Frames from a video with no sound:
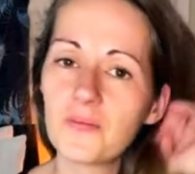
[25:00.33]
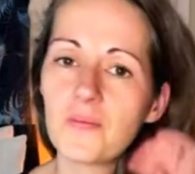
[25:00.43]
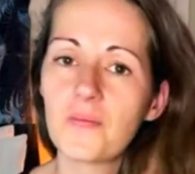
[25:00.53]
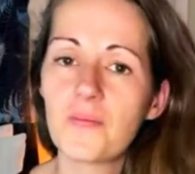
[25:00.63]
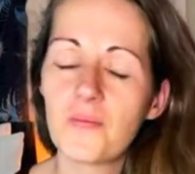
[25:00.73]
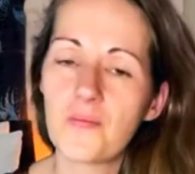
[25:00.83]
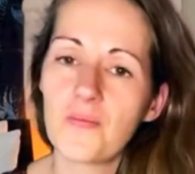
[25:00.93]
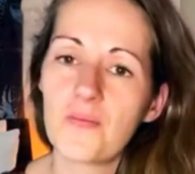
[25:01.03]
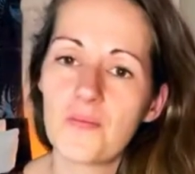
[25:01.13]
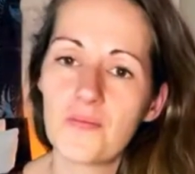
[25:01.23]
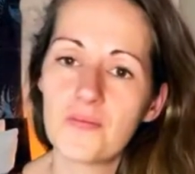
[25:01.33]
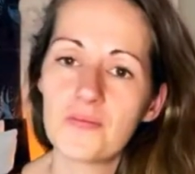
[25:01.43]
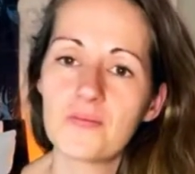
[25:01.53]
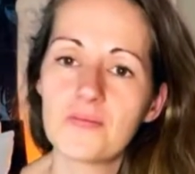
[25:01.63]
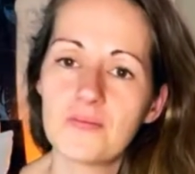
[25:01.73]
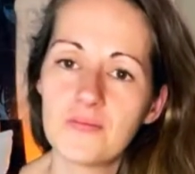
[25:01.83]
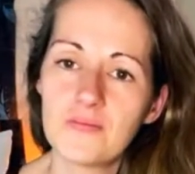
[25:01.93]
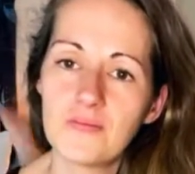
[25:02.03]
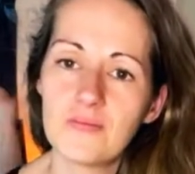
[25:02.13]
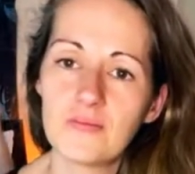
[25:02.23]

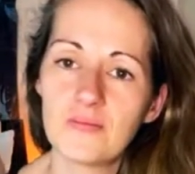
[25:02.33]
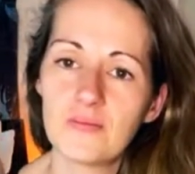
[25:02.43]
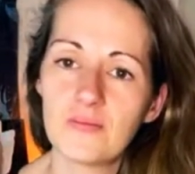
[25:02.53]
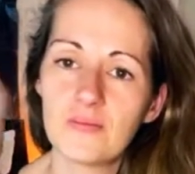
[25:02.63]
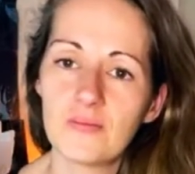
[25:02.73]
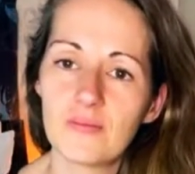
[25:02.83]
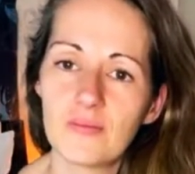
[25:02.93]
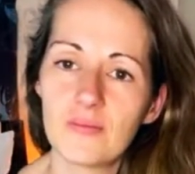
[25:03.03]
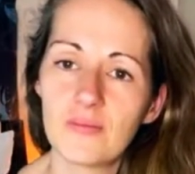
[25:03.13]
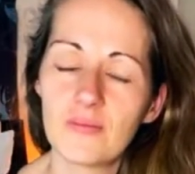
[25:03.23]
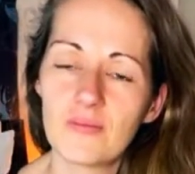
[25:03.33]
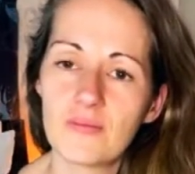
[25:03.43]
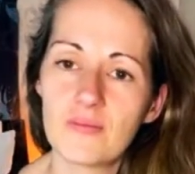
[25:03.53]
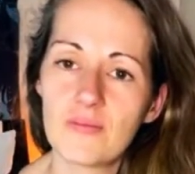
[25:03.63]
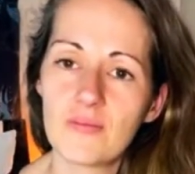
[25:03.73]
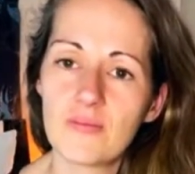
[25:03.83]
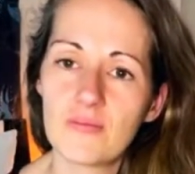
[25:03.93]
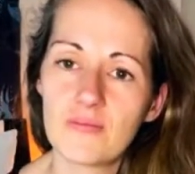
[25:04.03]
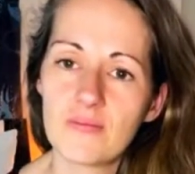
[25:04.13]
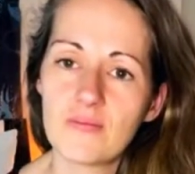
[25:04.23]

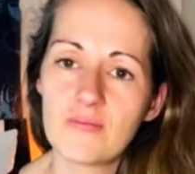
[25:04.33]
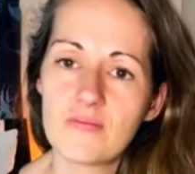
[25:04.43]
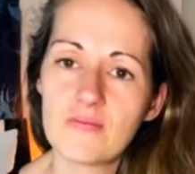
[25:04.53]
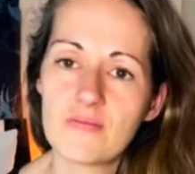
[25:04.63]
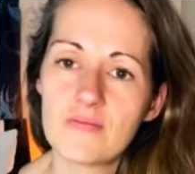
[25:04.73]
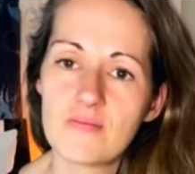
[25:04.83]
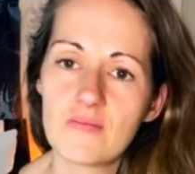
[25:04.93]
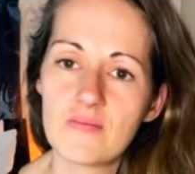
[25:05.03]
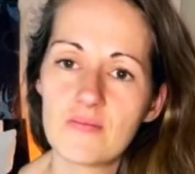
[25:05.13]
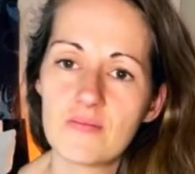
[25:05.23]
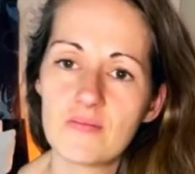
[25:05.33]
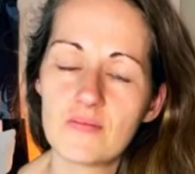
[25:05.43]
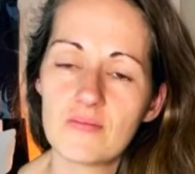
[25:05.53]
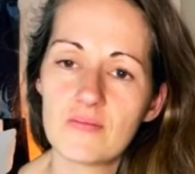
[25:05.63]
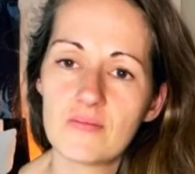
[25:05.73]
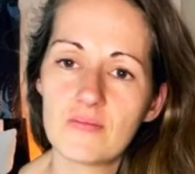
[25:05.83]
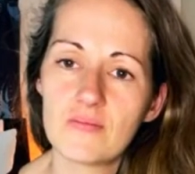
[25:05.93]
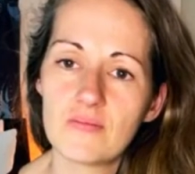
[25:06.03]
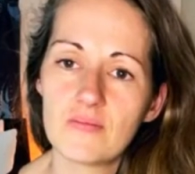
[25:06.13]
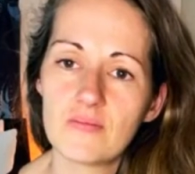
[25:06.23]

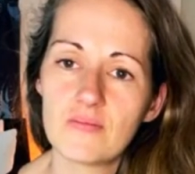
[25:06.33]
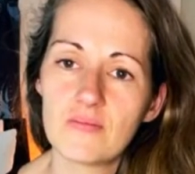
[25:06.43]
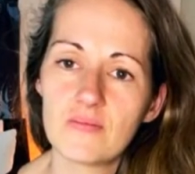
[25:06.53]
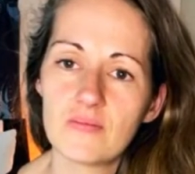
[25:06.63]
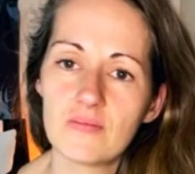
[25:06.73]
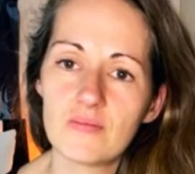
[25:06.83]
(silent)